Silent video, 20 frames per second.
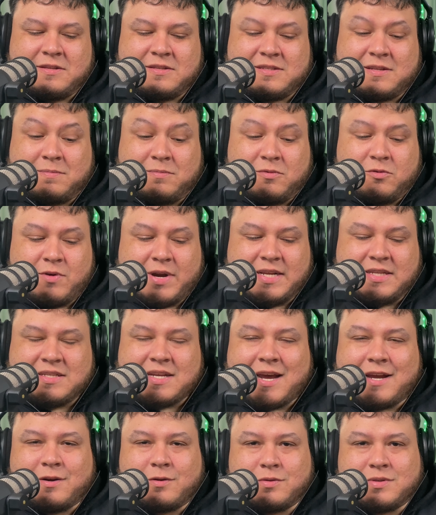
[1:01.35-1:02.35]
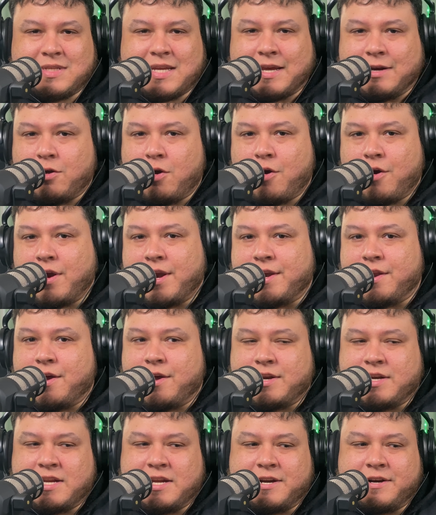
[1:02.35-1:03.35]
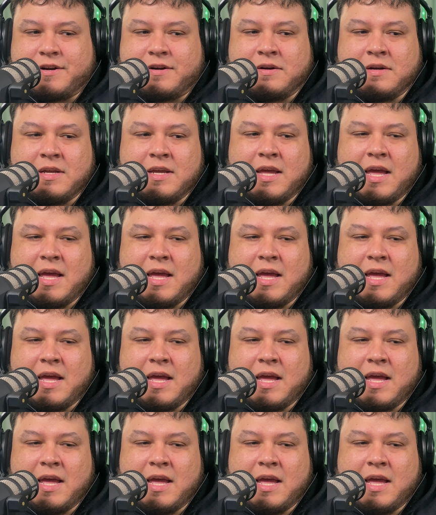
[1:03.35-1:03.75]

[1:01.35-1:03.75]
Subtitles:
Some great titles that aren't on here,